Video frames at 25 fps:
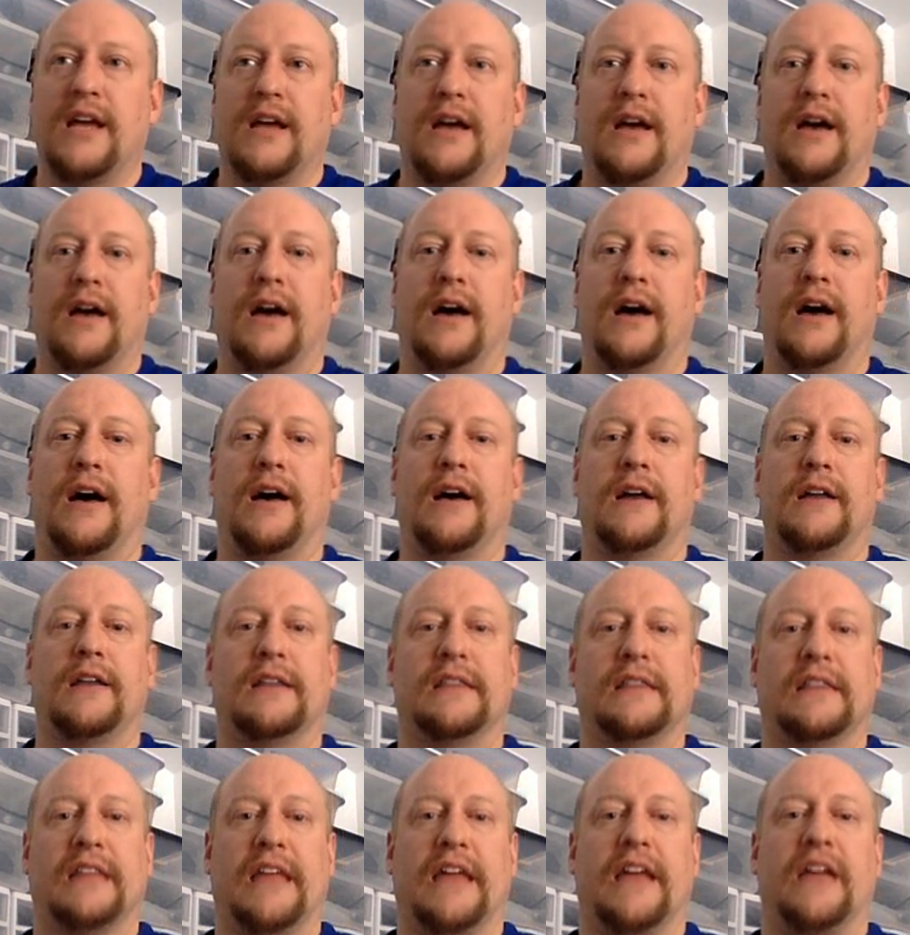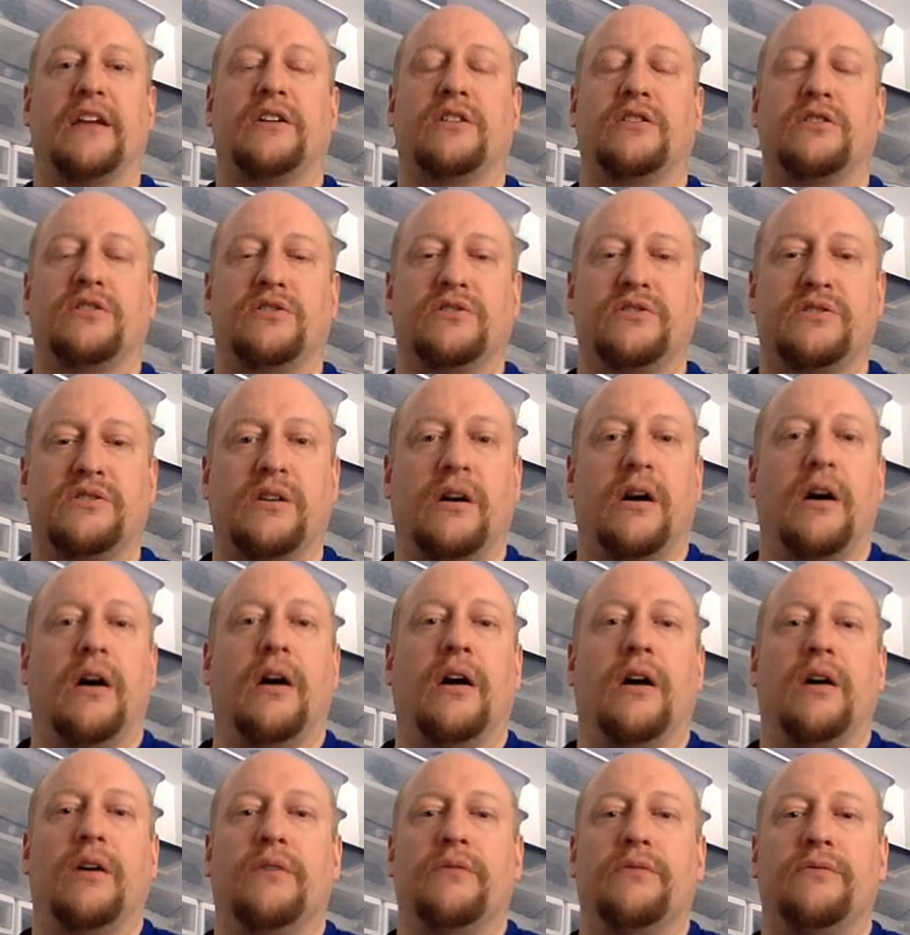layers
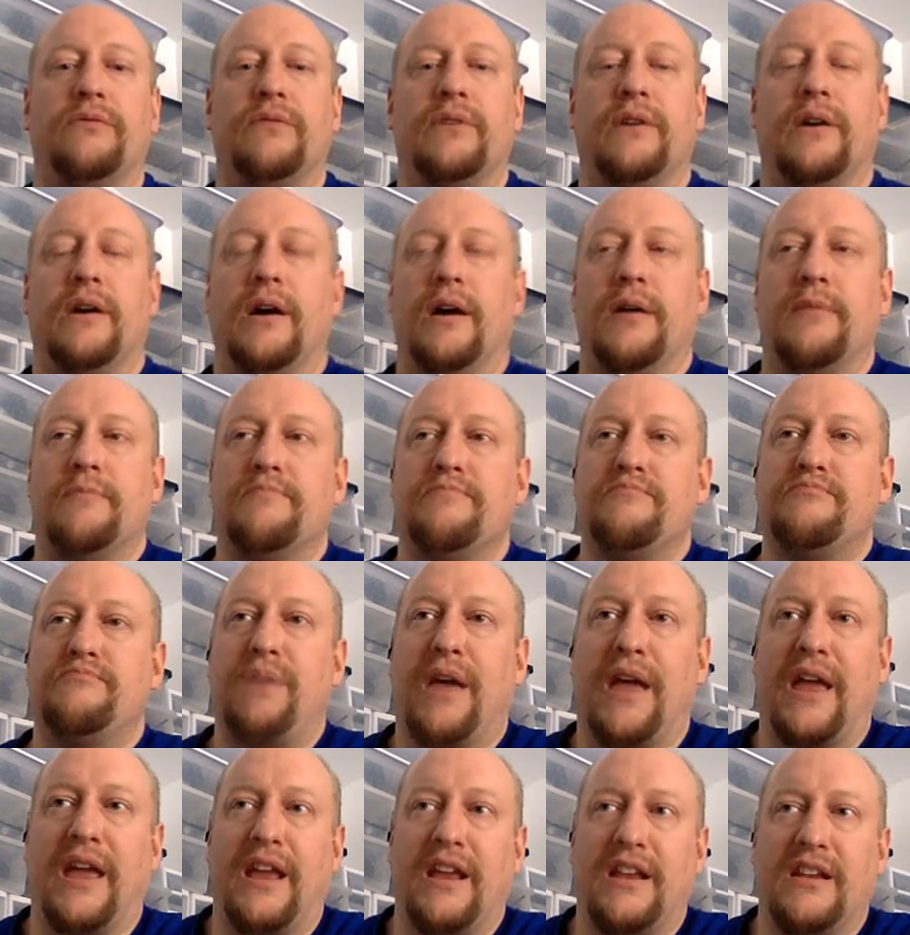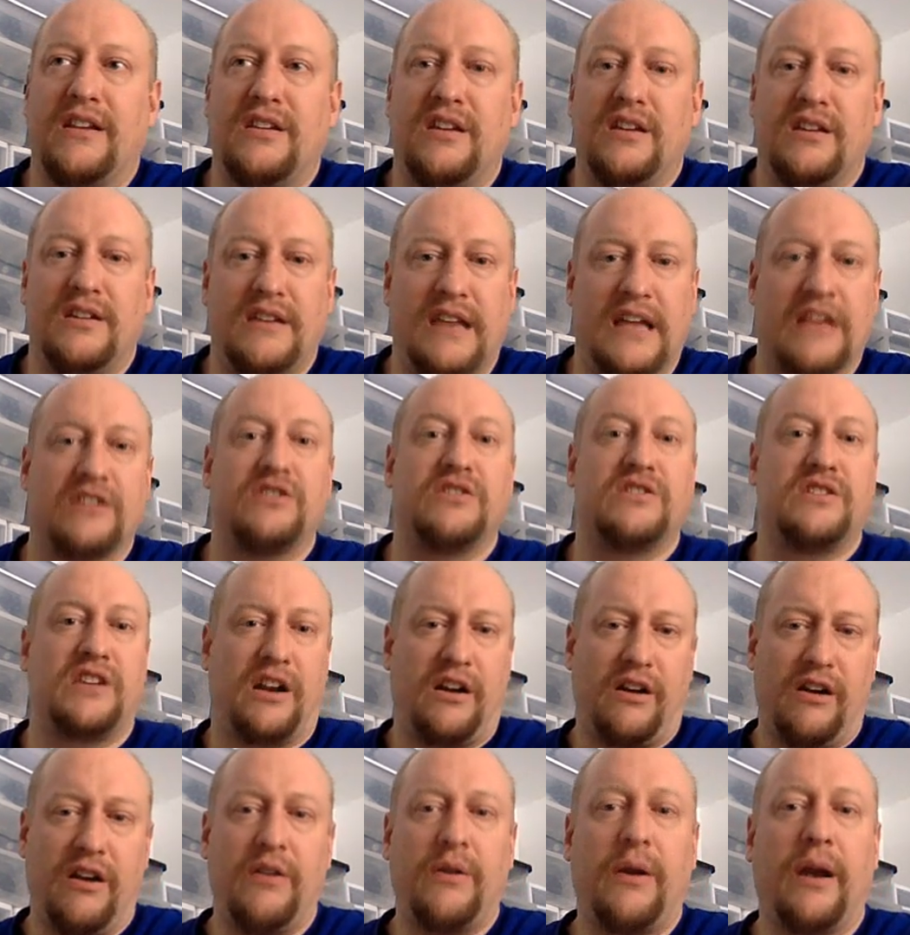of paint
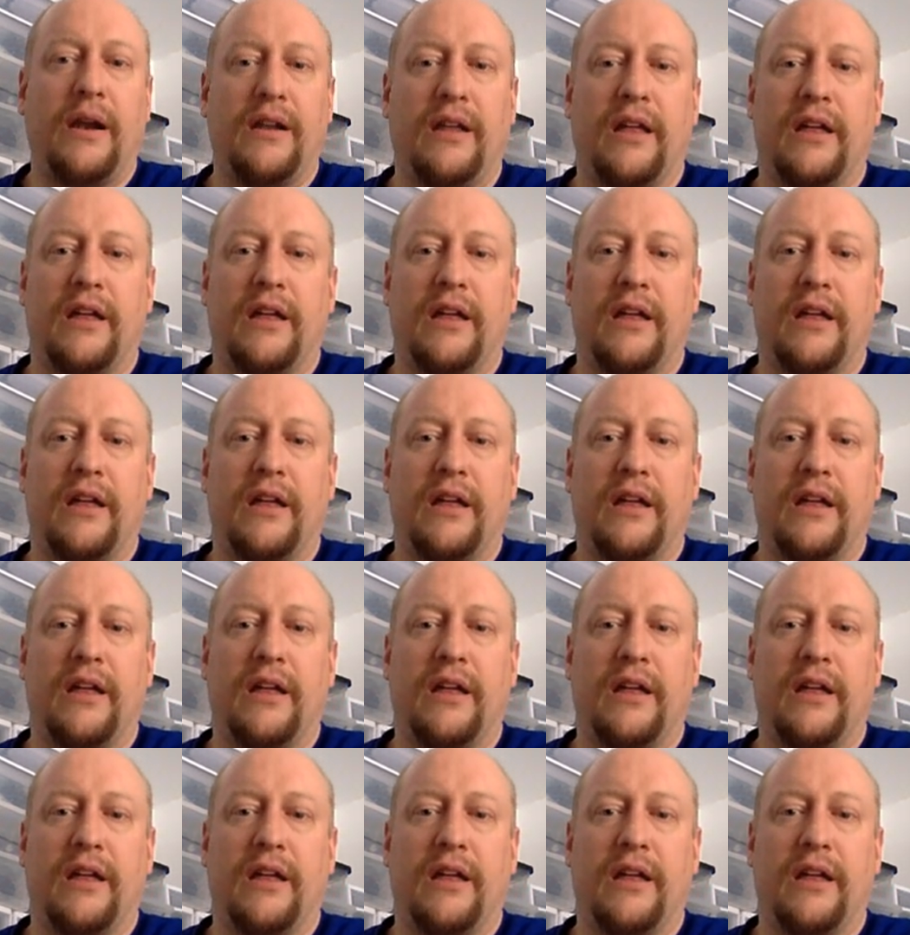necessary, right?